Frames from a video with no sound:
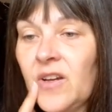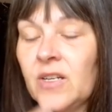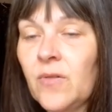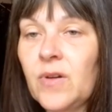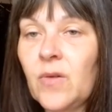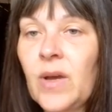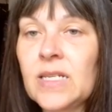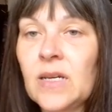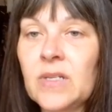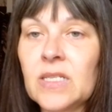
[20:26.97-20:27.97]
I don't want to
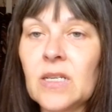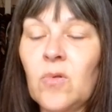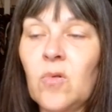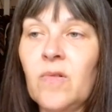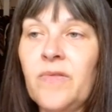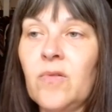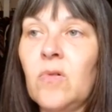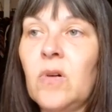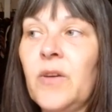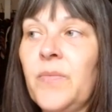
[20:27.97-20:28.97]
end up in some awful